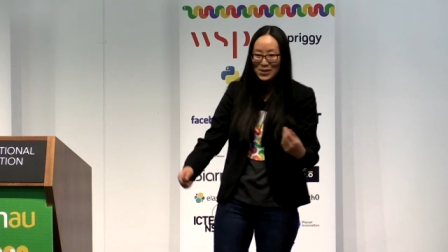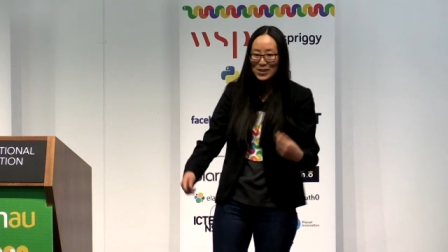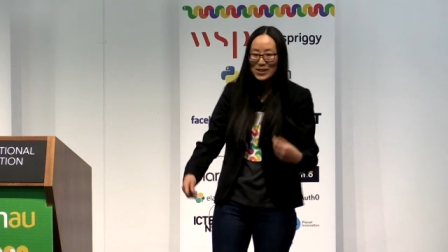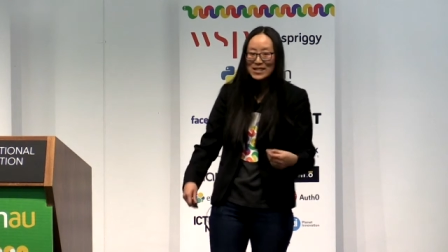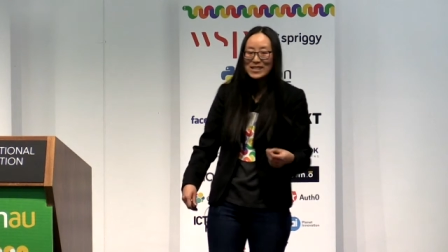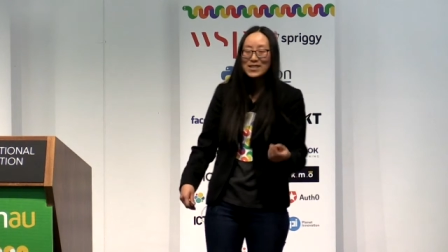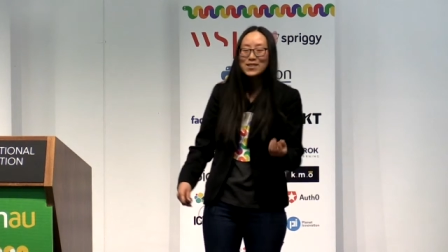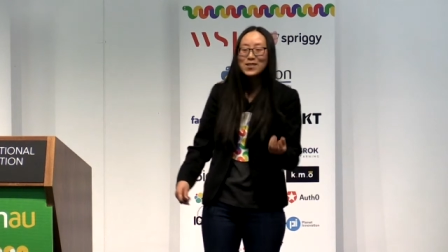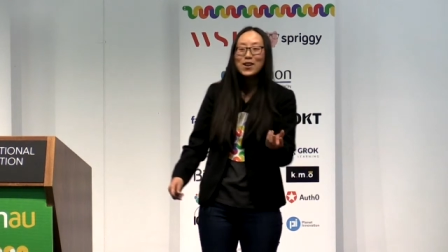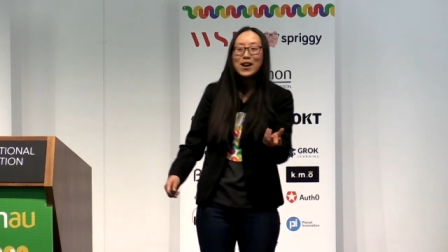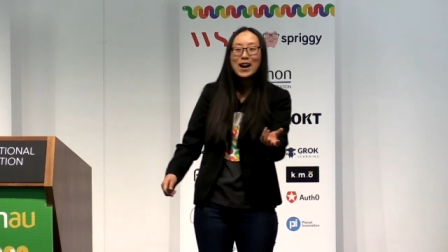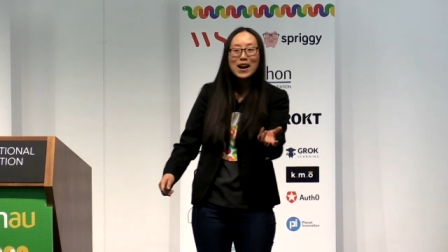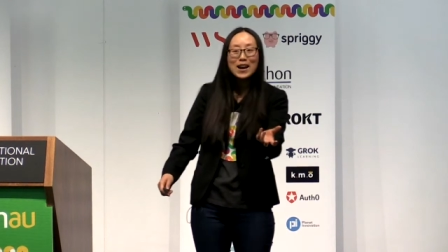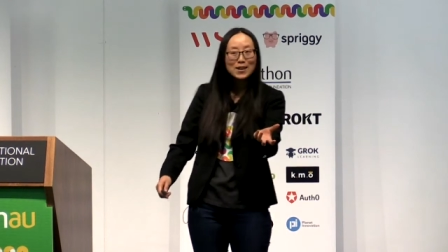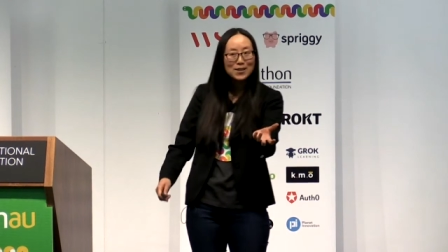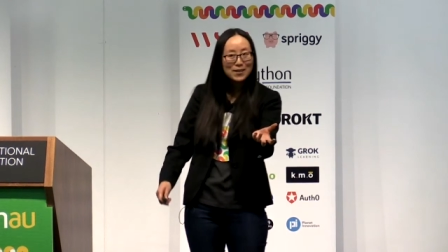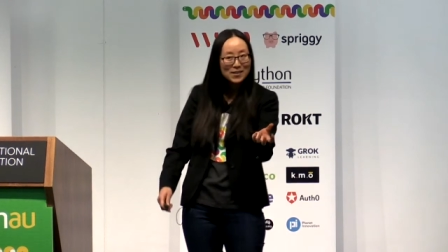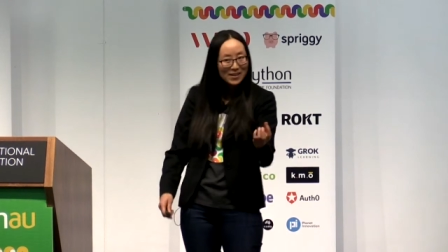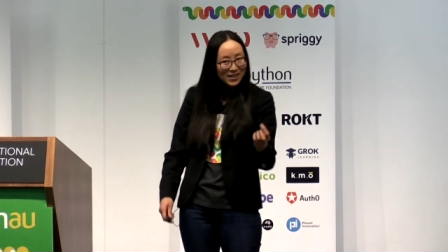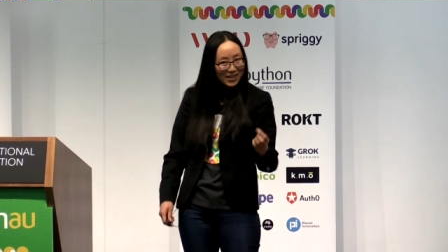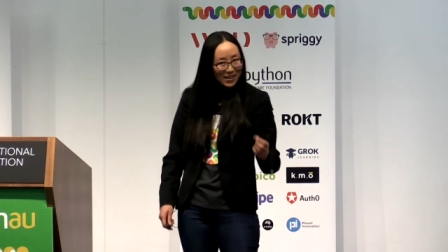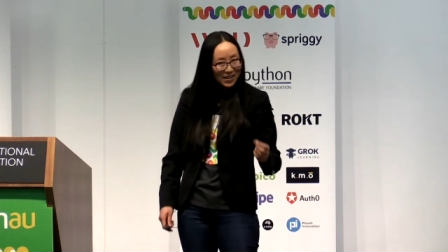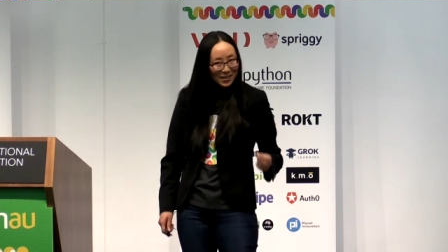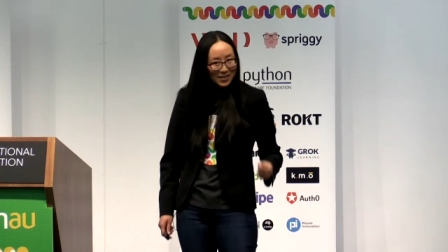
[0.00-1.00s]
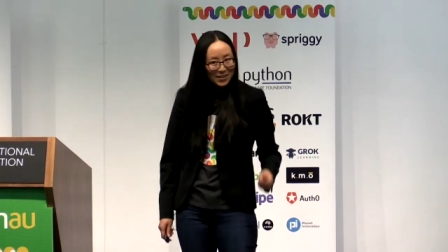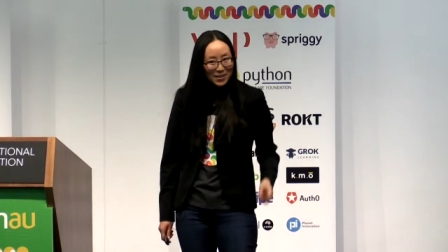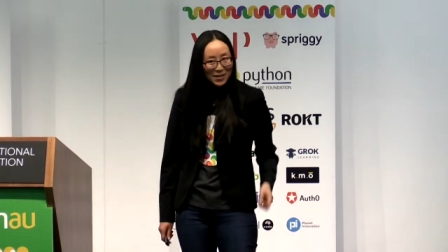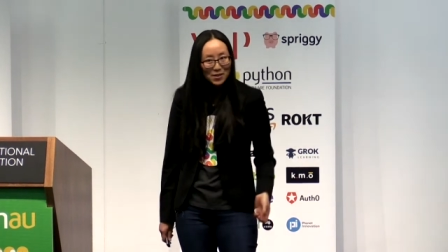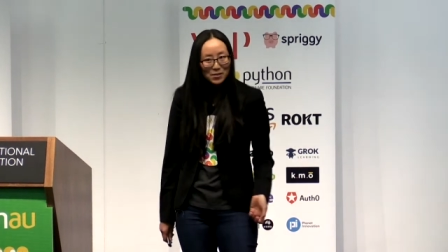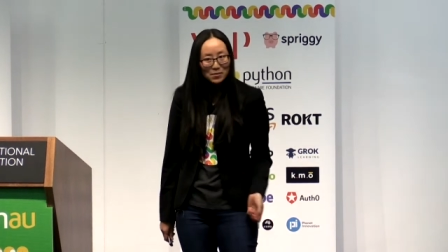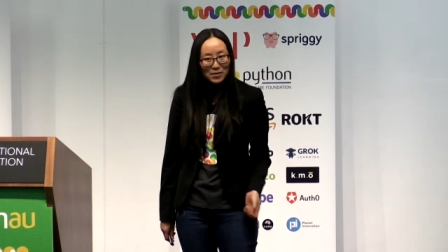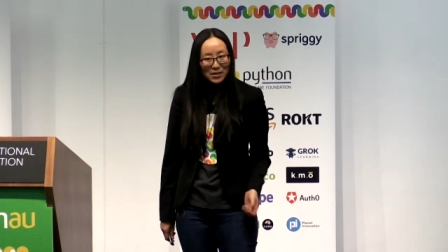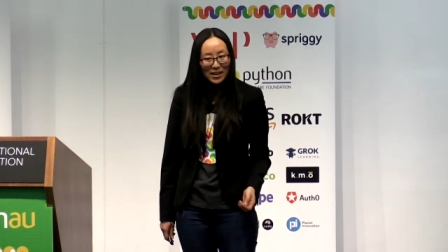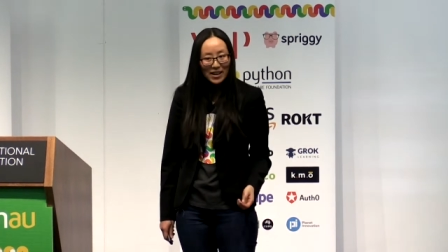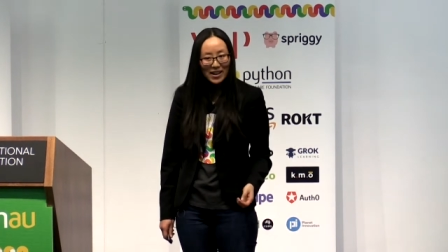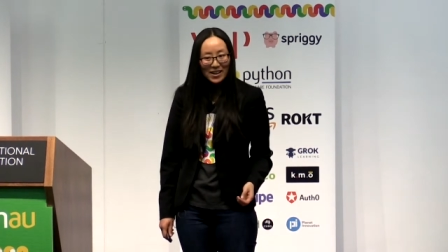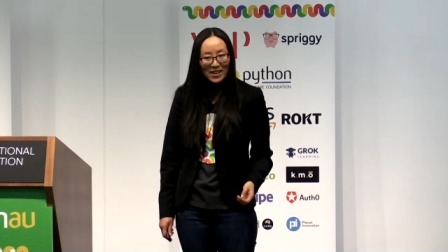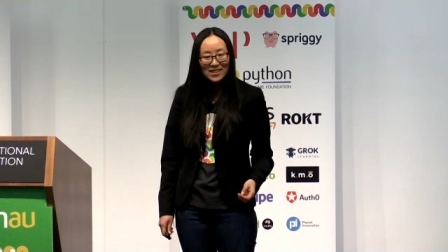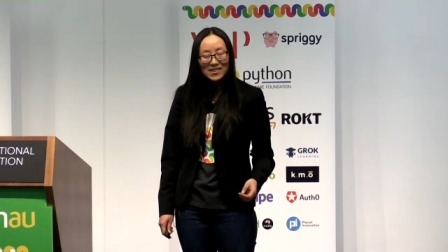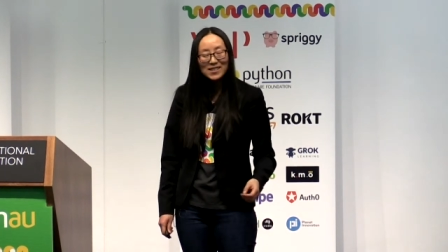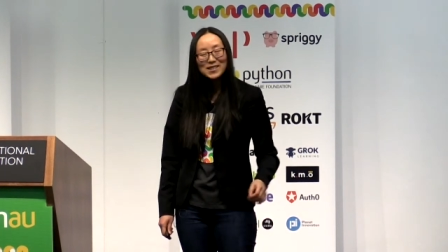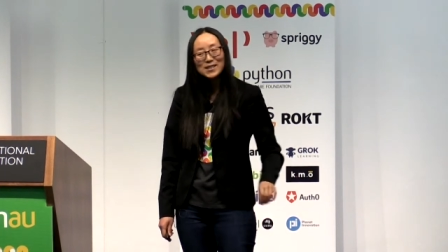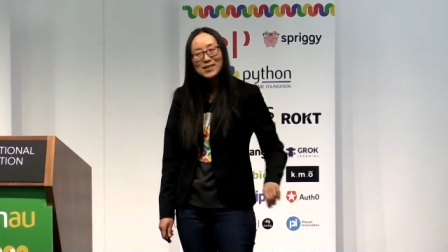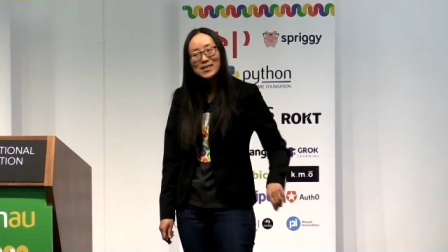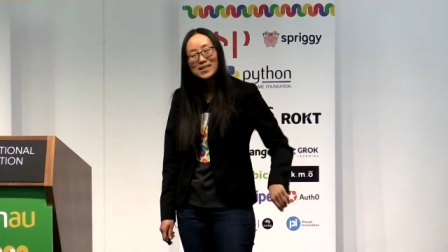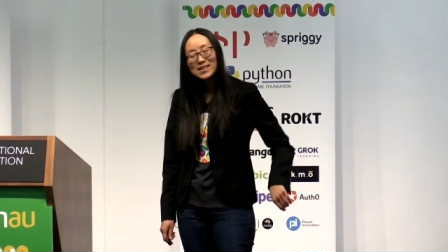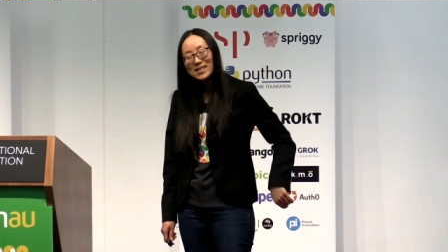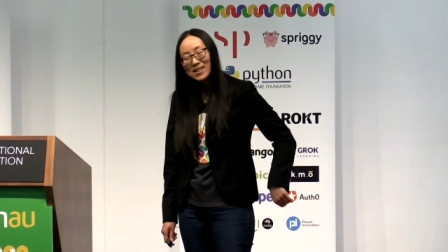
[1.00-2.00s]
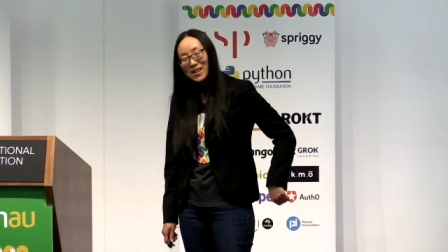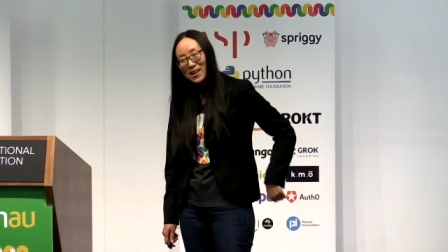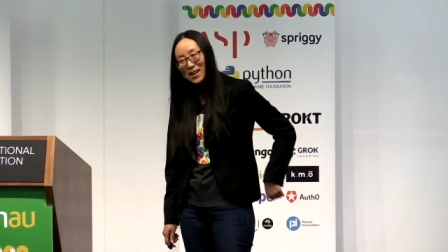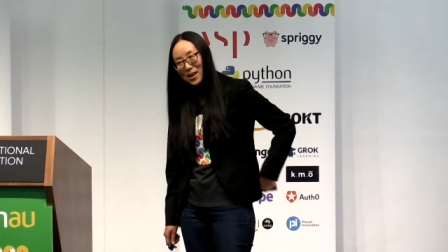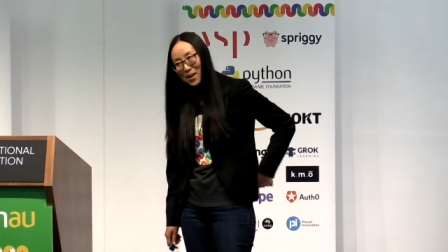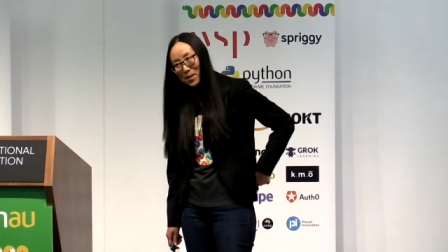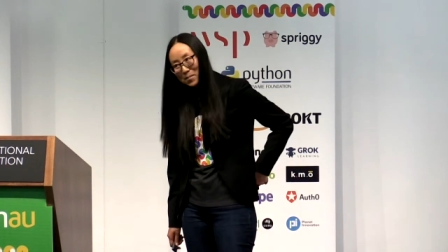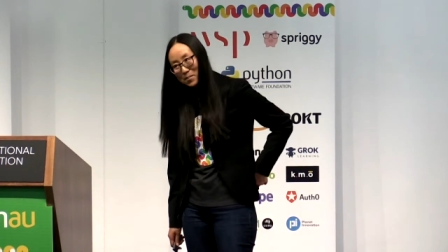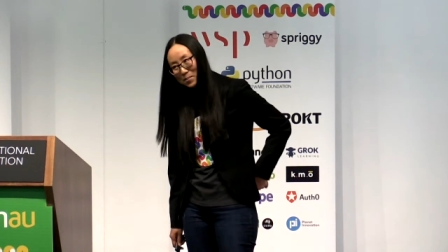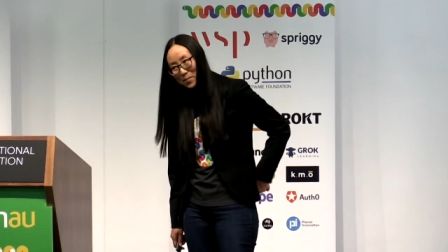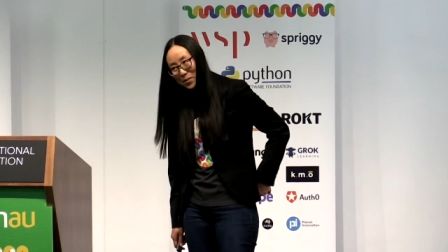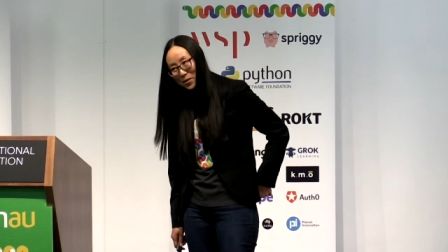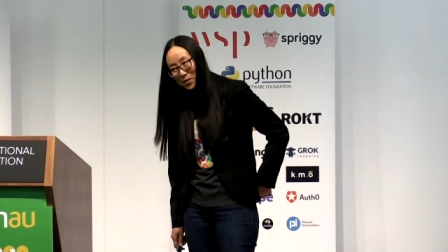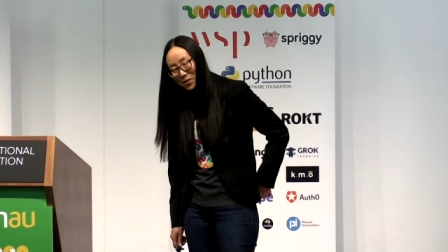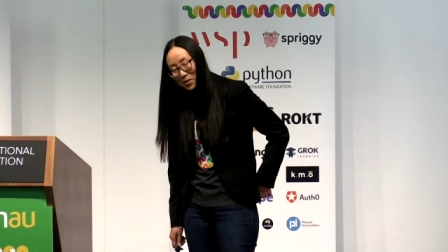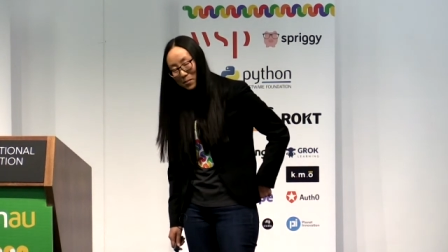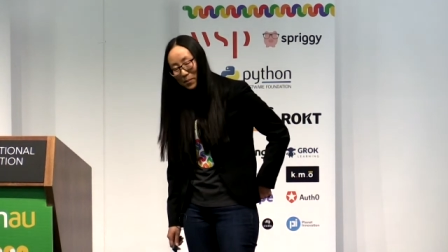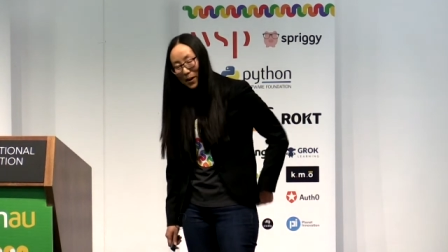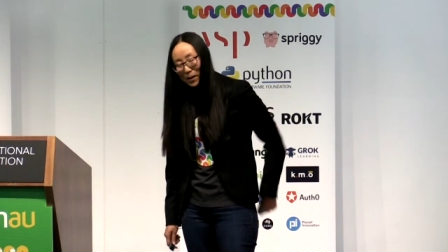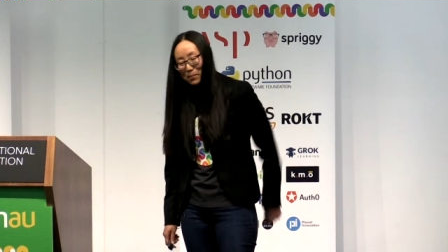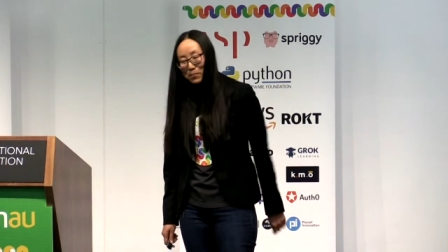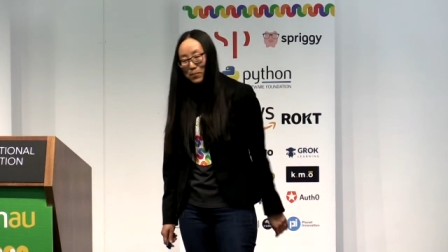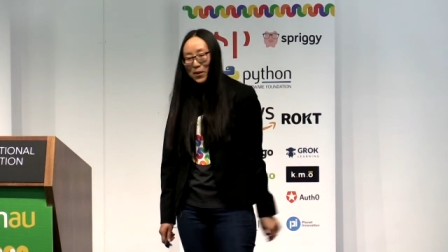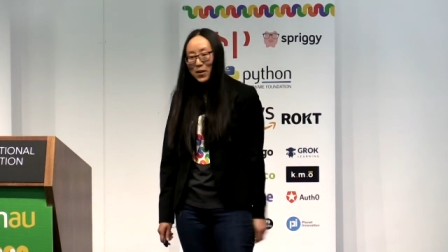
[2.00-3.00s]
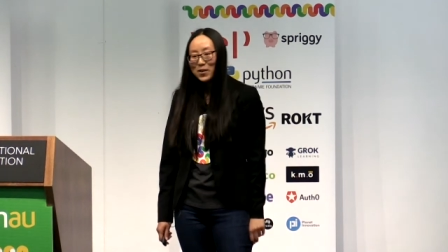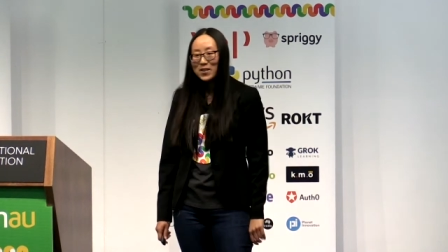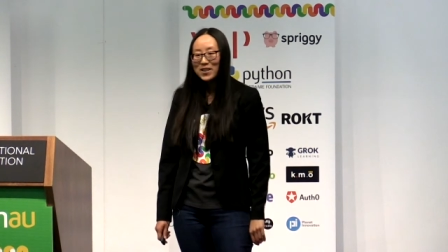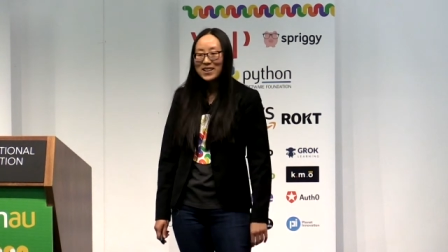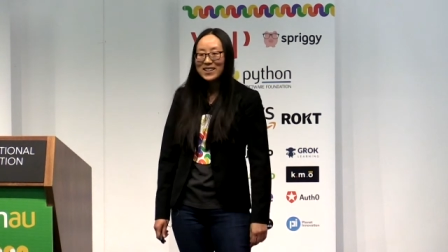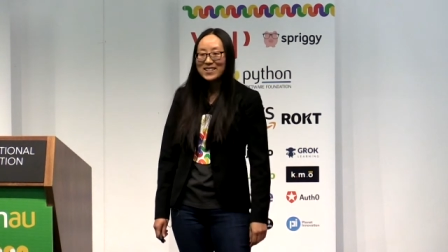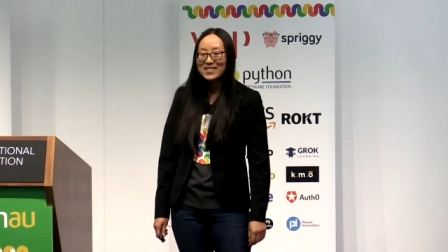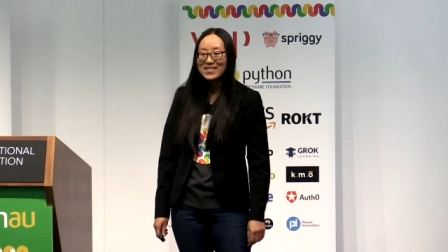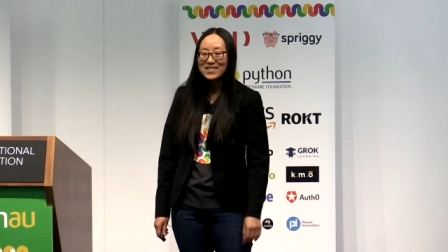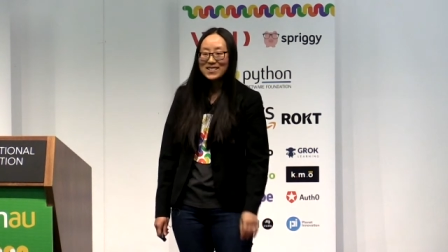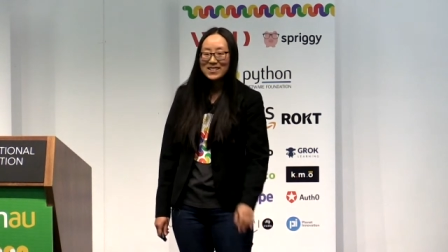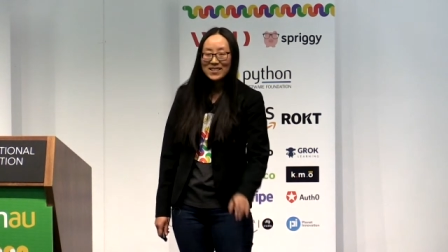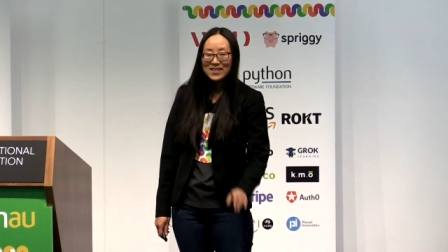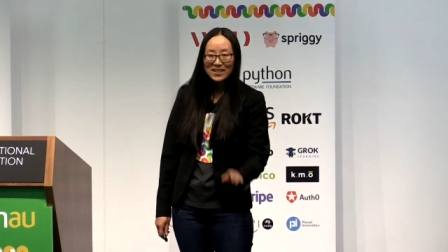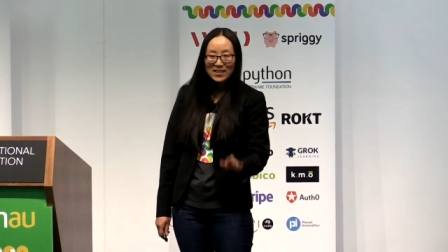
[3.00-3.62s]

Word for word: you just know how to deal with hecklers, put in the back pocket,